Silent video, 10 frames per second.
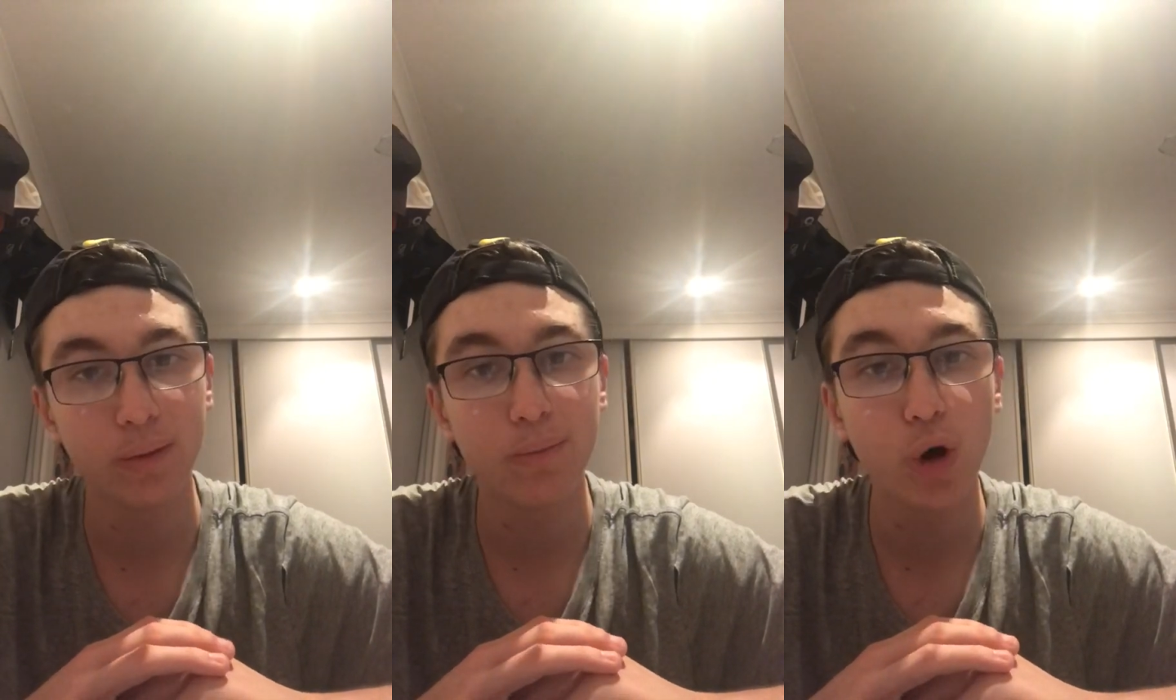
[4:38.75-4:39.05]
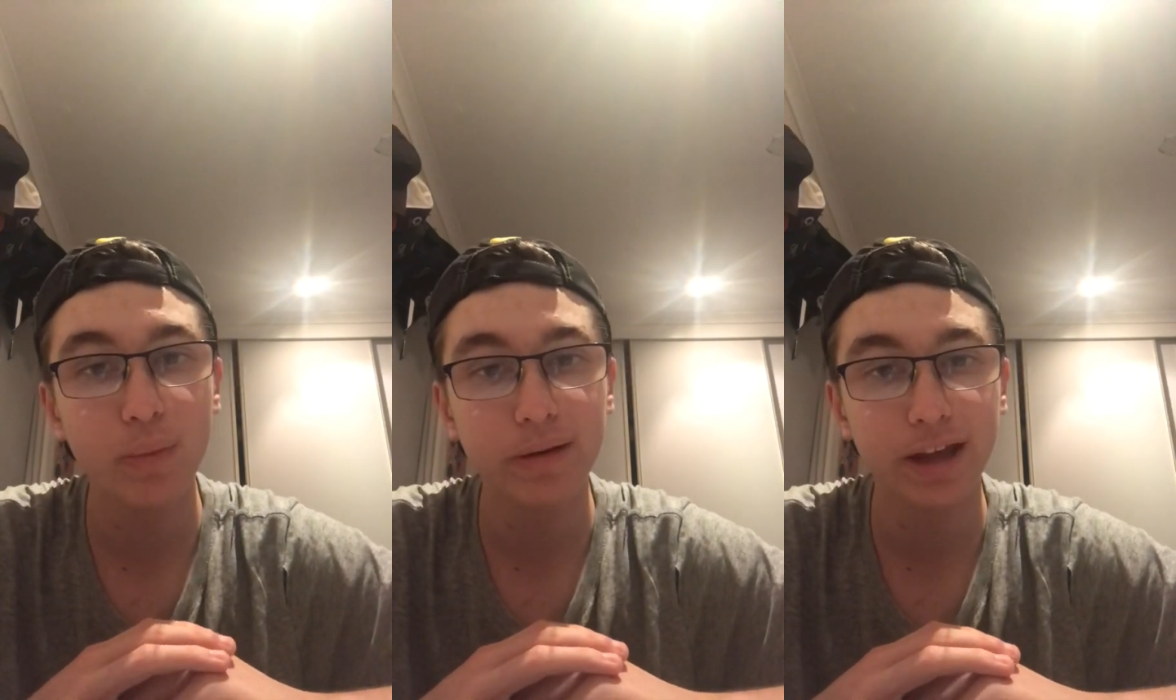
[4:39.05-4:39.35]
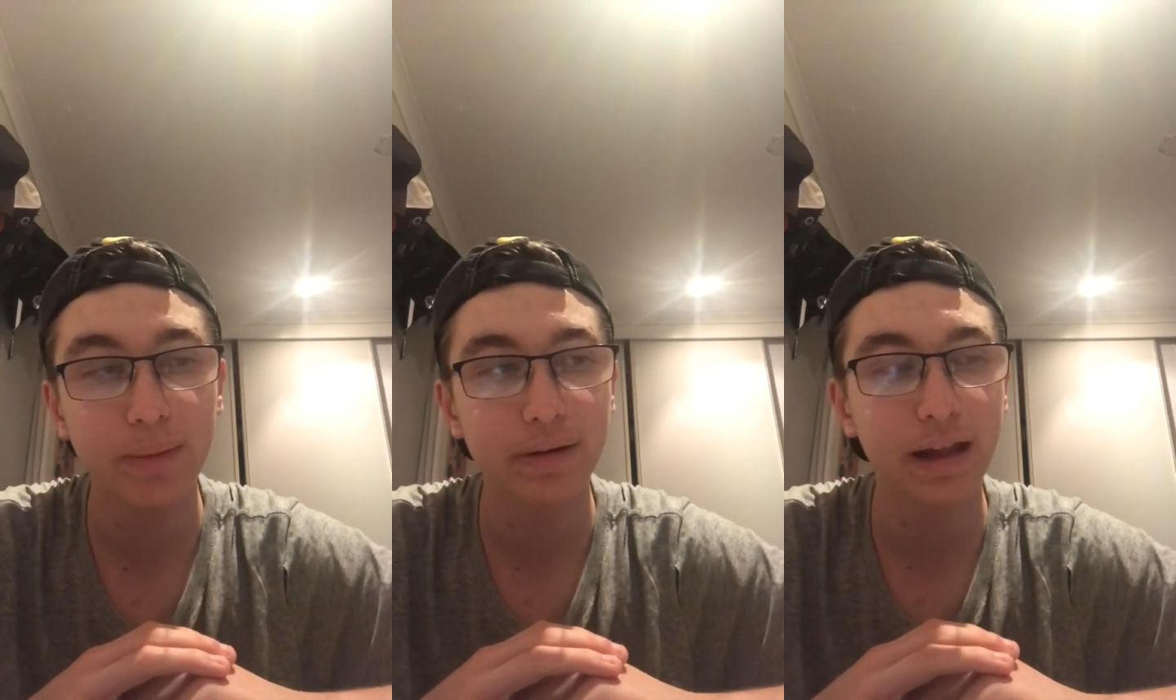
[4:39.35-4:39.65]
The Melbourne
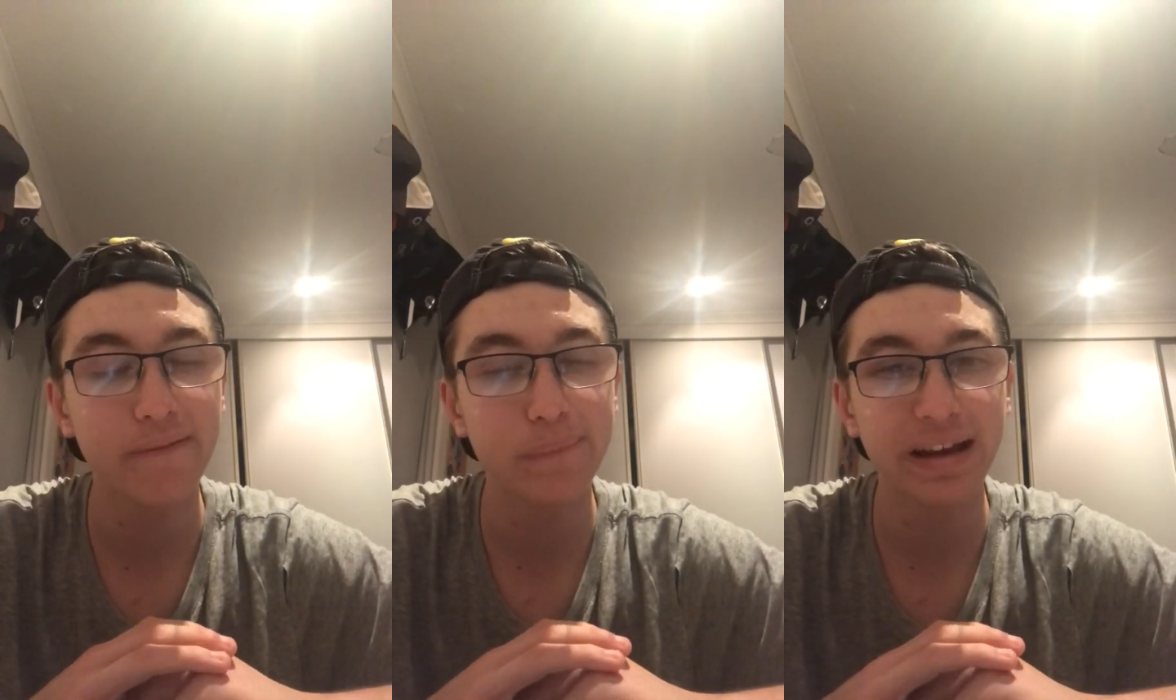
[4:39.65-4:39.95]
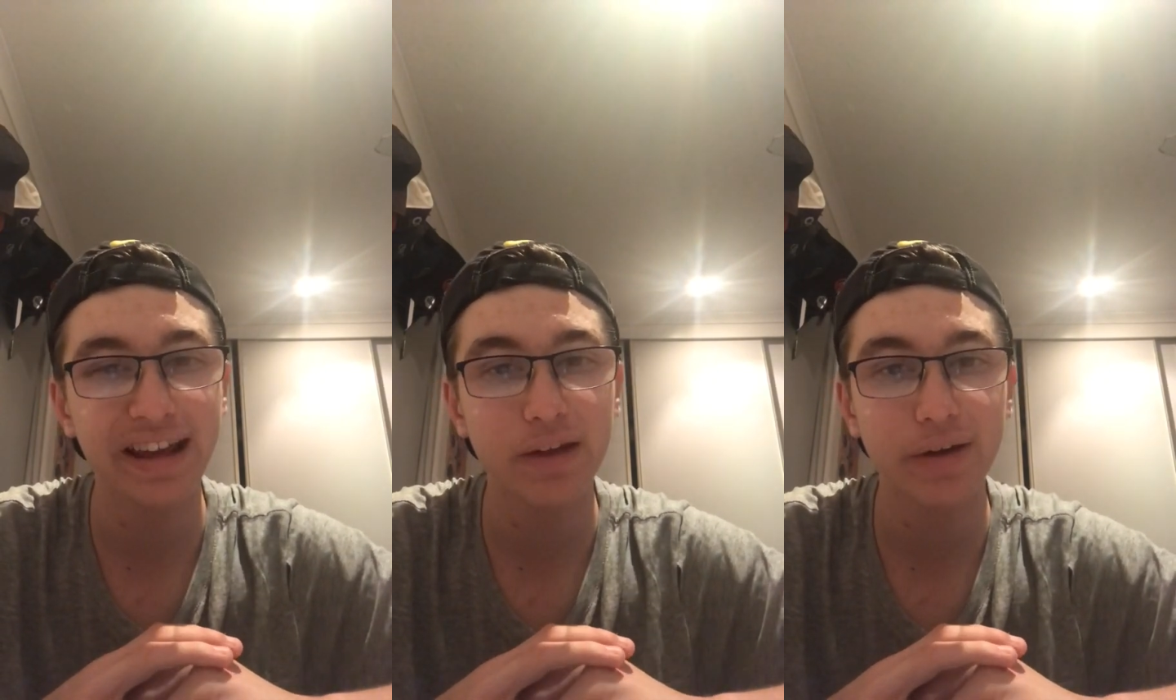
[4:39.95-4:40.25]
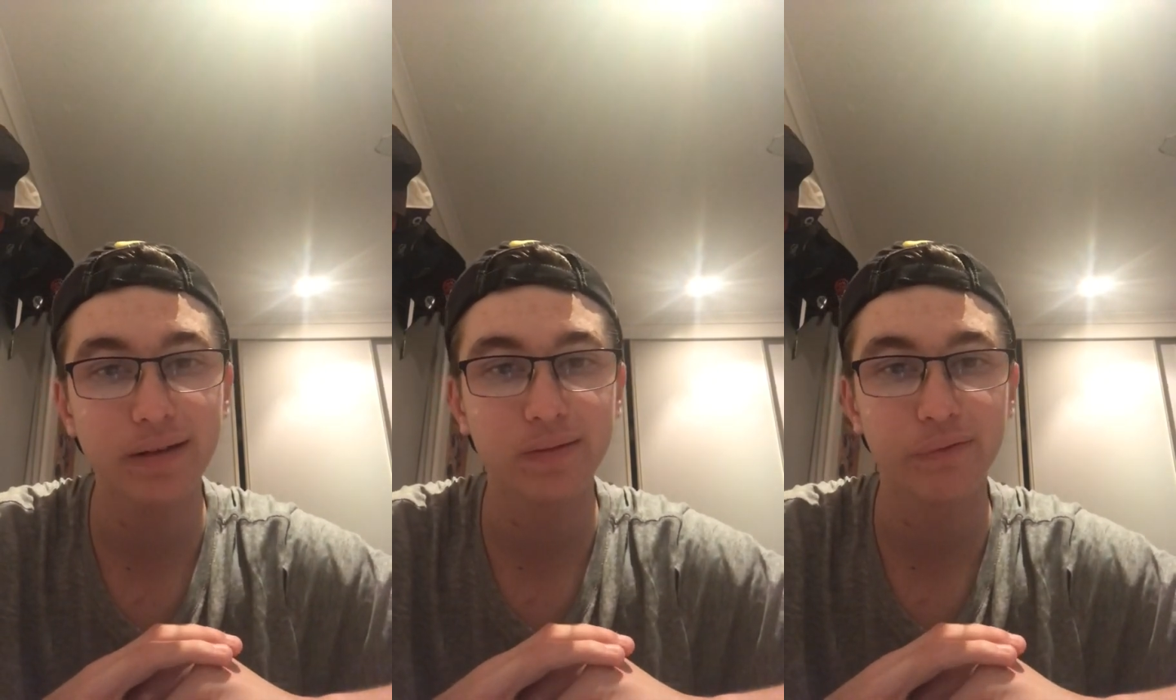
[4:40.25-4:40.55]
Demons have been out of
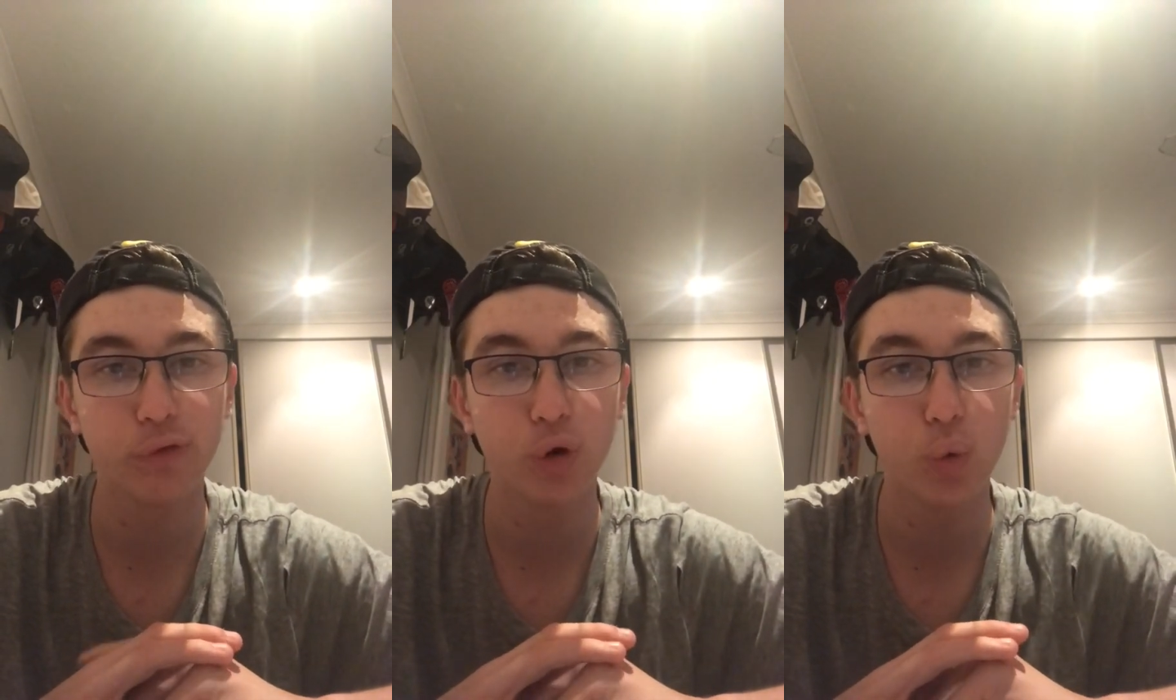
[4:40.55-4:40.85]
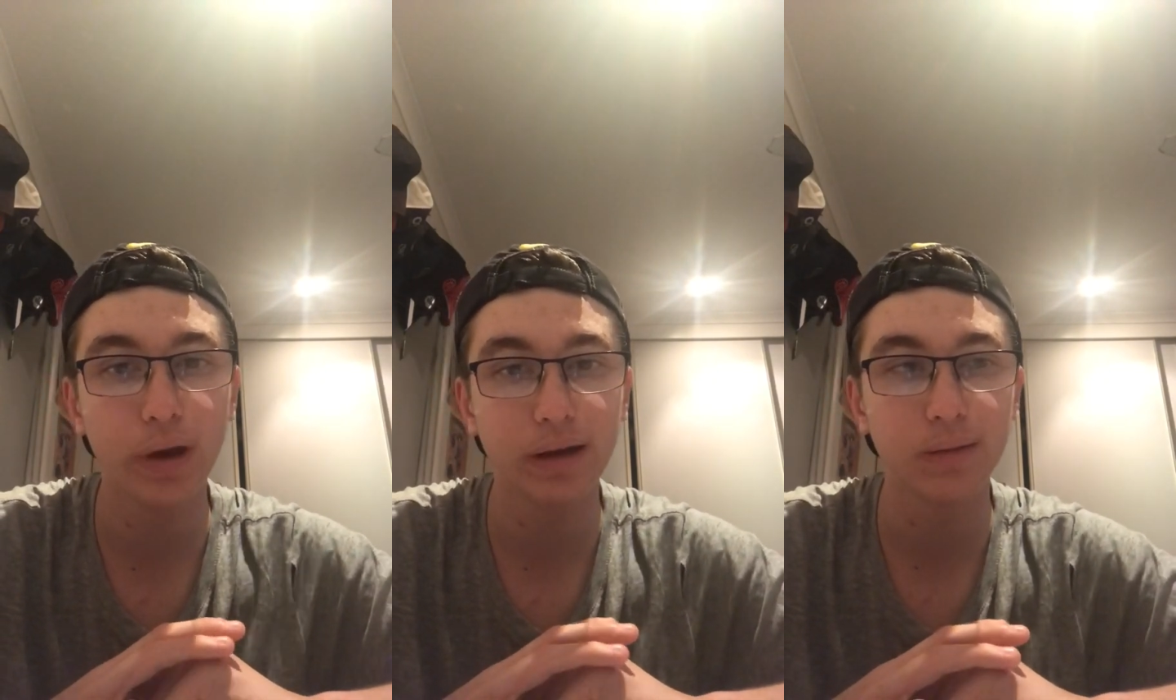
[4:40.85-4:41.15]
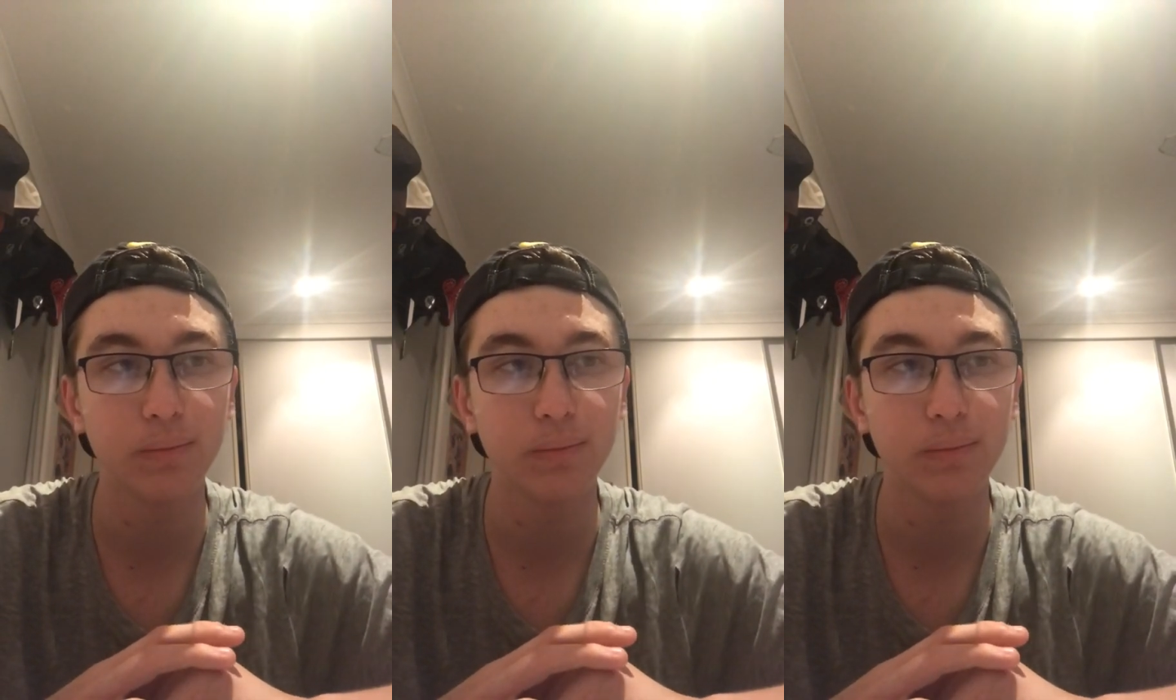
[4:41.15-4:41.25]
action for a week,